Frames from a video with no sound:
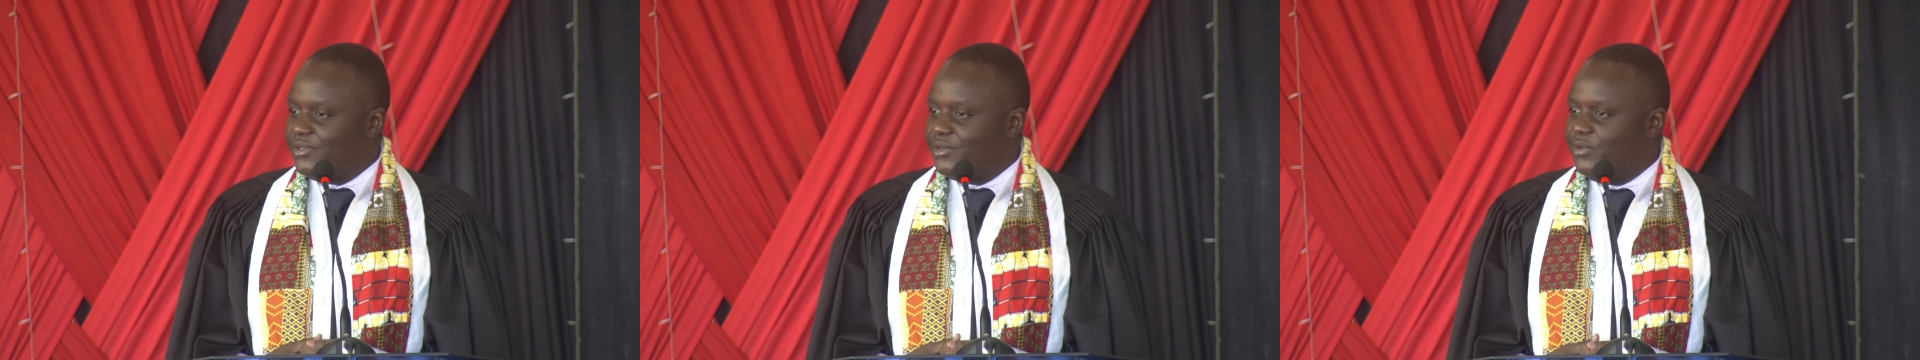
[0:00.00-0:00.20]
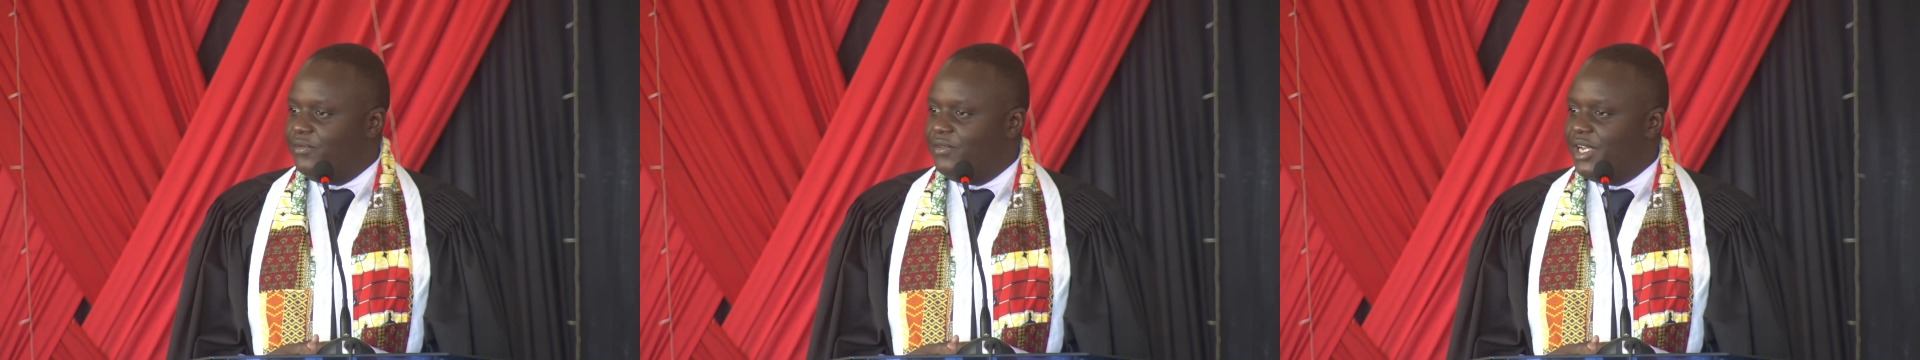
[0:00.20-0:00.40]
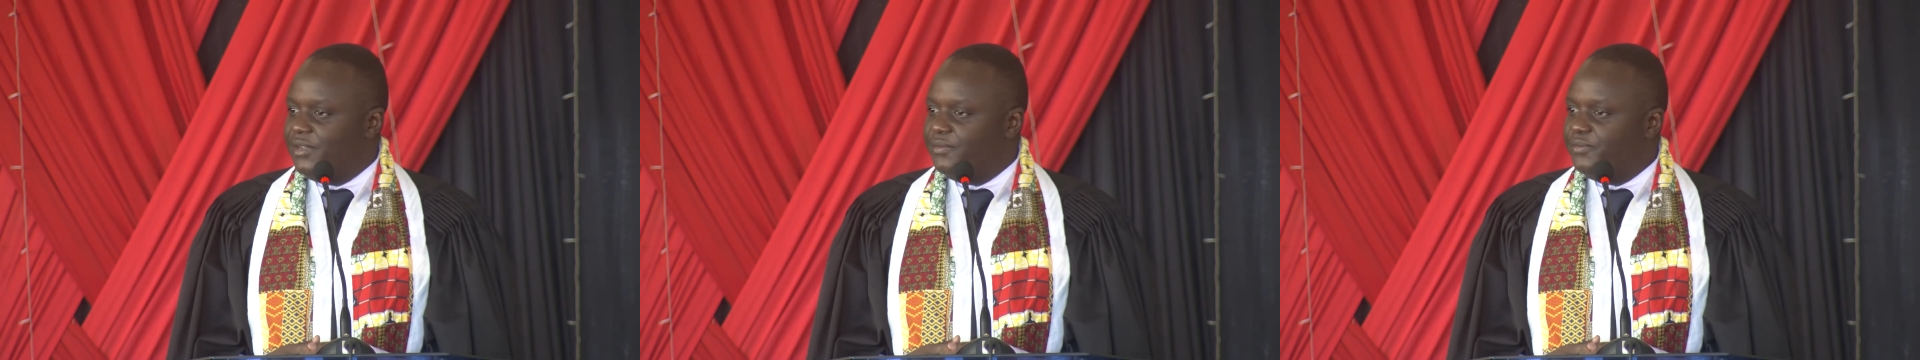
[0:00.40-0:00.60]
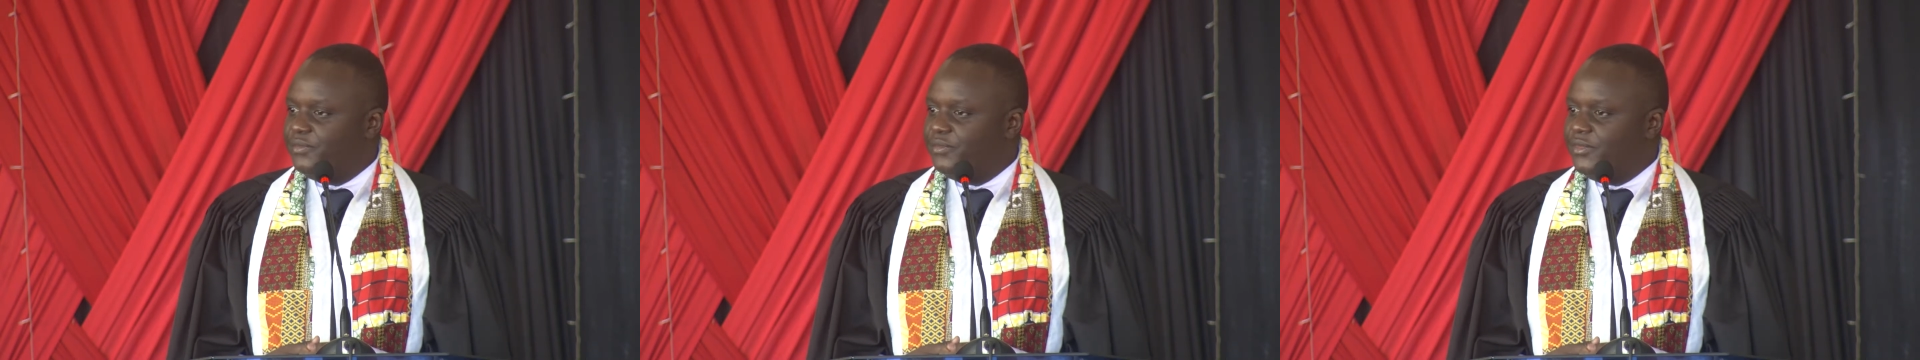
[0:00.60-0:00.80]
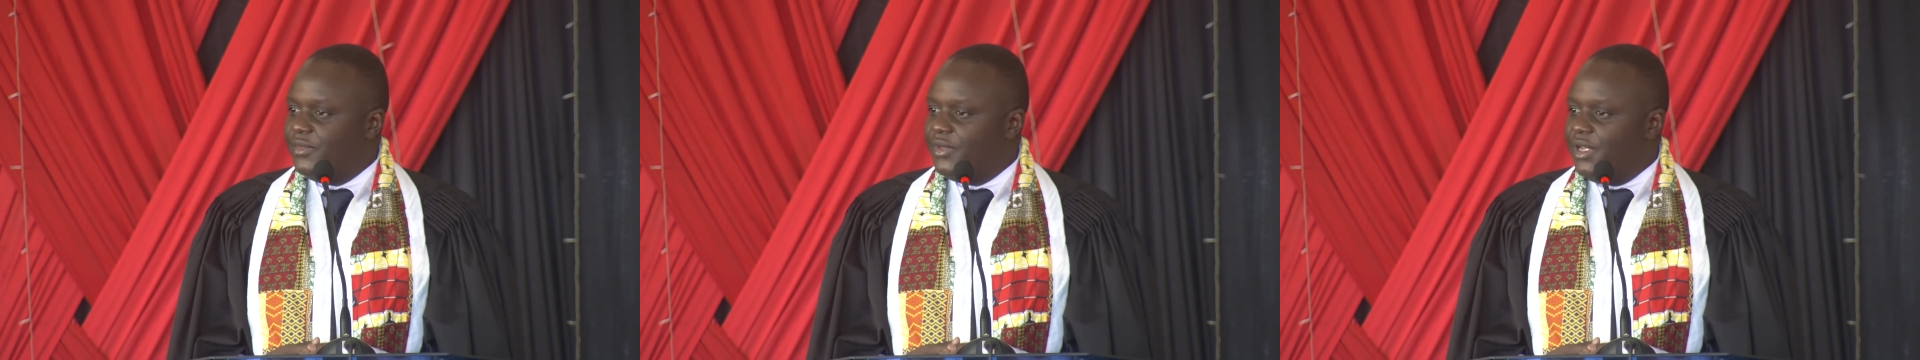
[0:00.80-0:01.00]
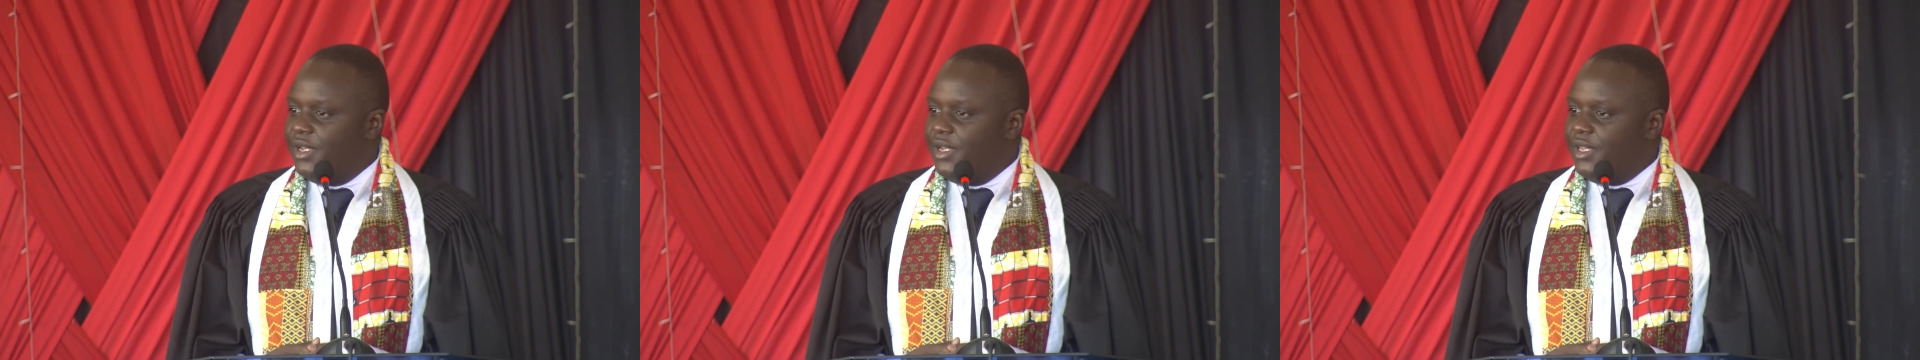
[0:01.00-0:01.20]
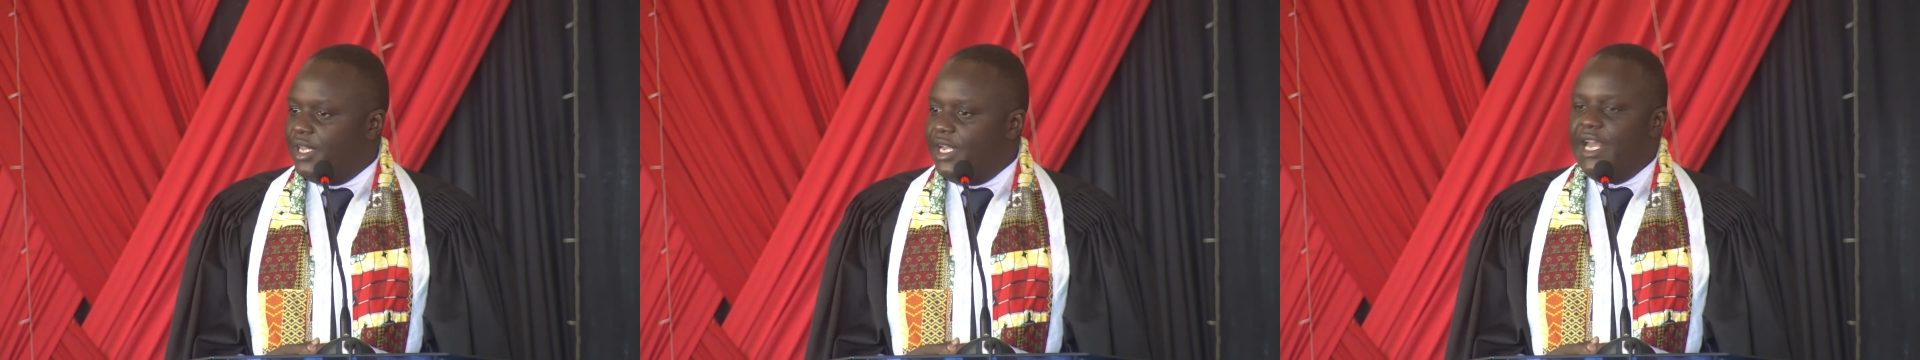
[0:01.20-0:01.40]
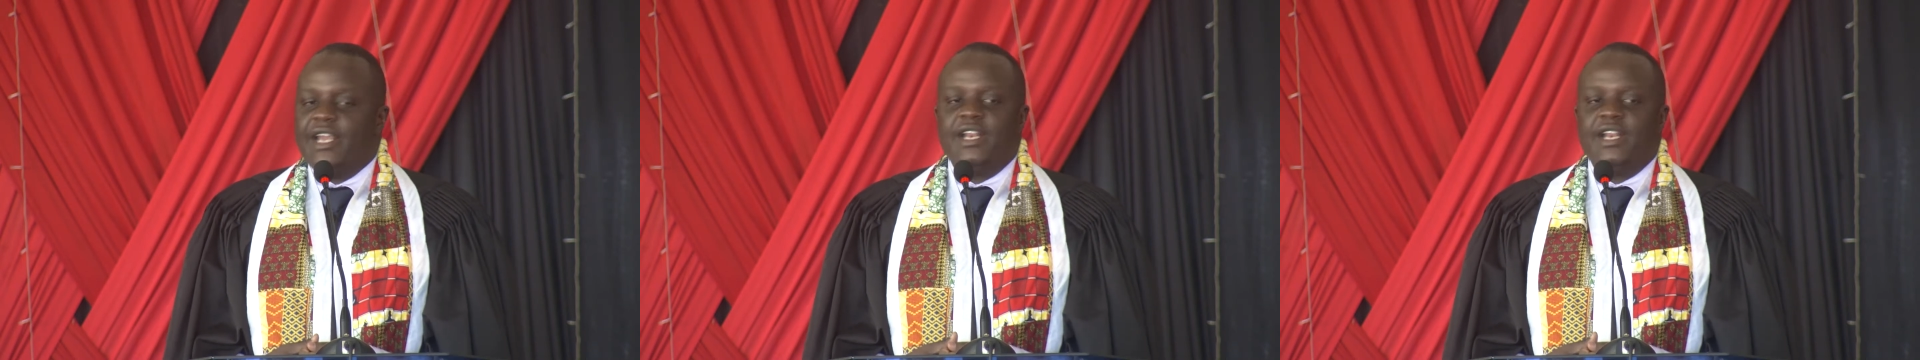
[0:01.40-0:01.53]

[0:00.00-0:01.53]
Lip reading: so far? Then I